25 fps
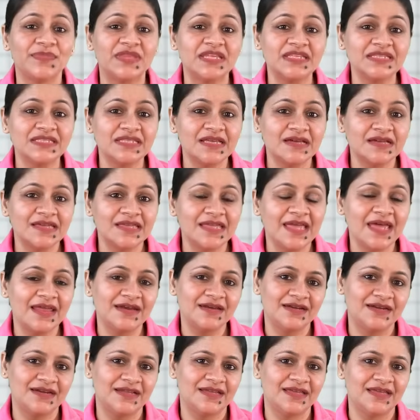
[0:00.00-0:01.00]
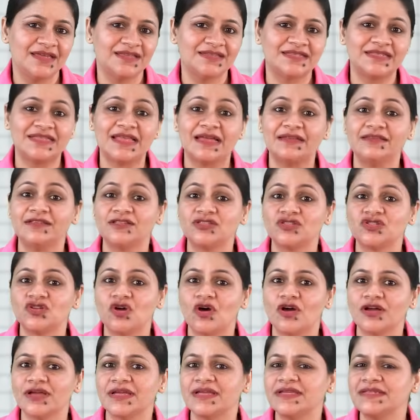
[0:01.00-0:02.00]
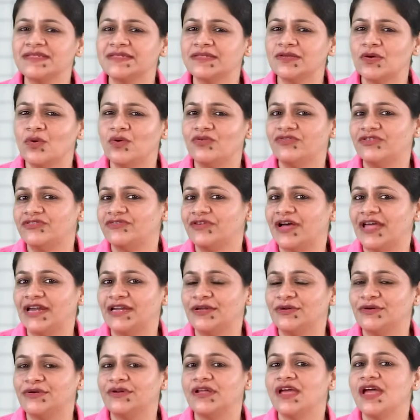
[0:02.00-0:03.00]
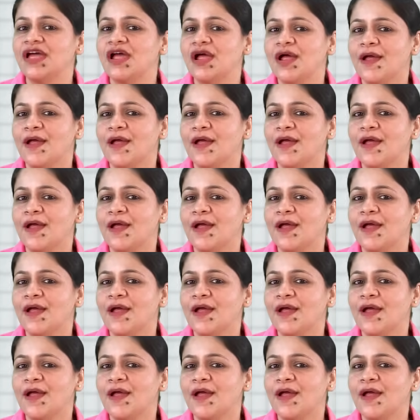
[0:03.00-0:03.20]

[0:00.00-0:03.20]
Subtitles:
This again indicates that the stock is overvalued.